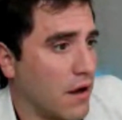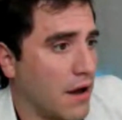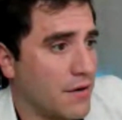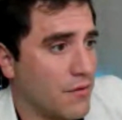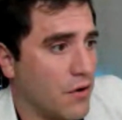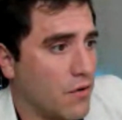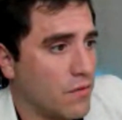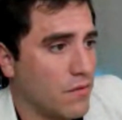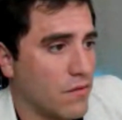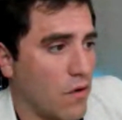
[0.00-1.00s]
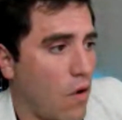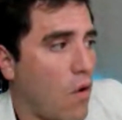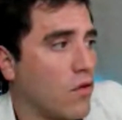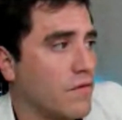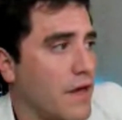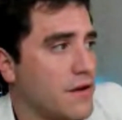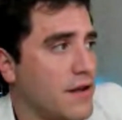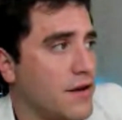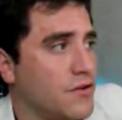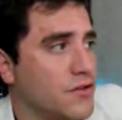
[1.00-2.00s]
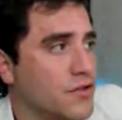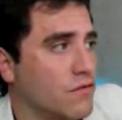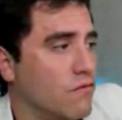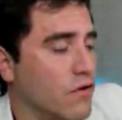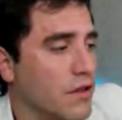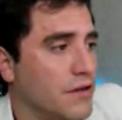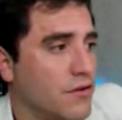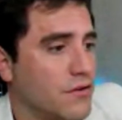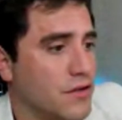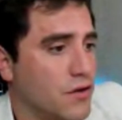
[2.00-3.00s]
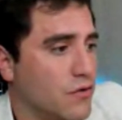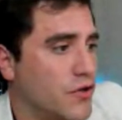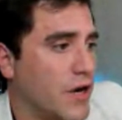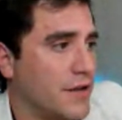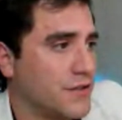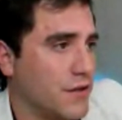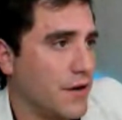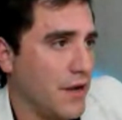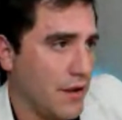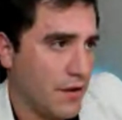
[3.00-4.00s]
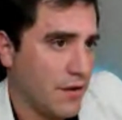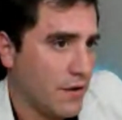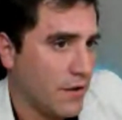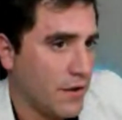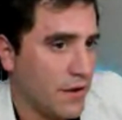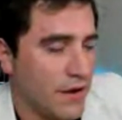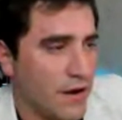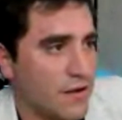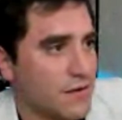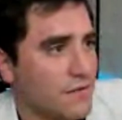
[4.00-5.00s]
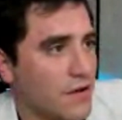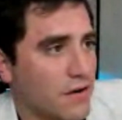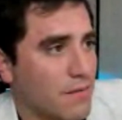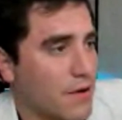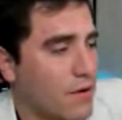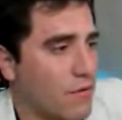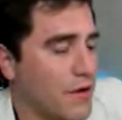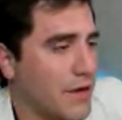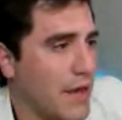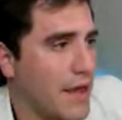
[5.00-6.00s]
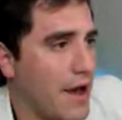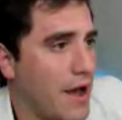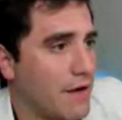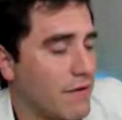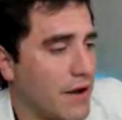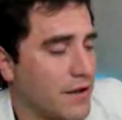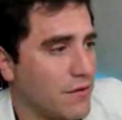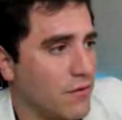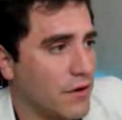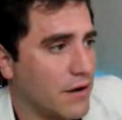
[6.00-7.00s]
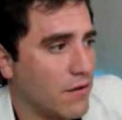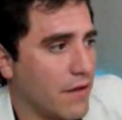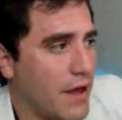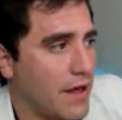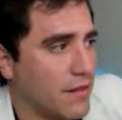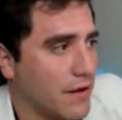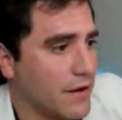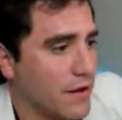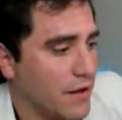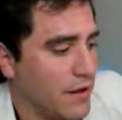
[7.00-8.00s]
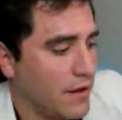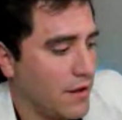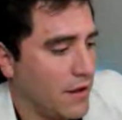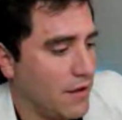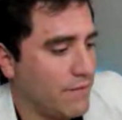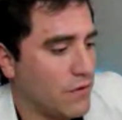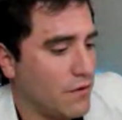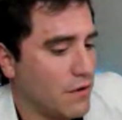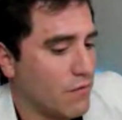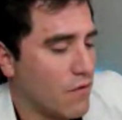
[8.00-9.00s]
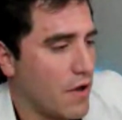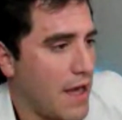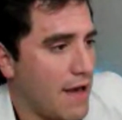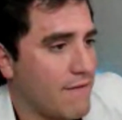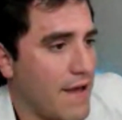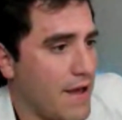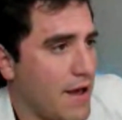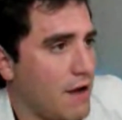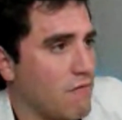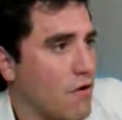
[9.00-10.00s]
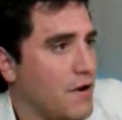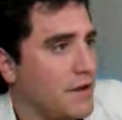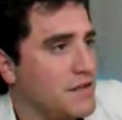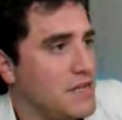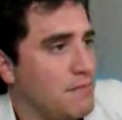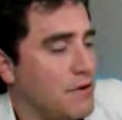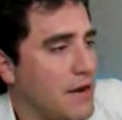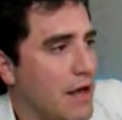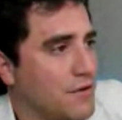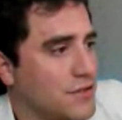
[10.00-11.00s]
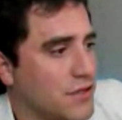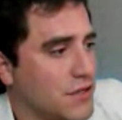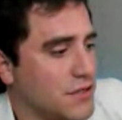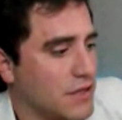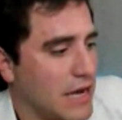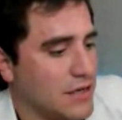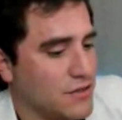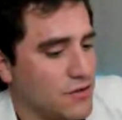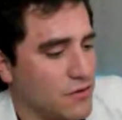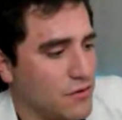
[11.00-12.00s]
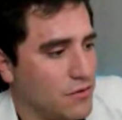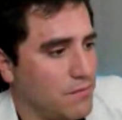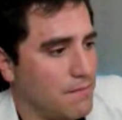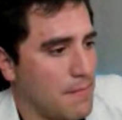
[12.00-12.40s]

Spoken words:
I don't know. All of that data just really turns into a giant study. And as I've talked about all week, AI, right? You look at all that, like if you could have AI running deep analysis as to,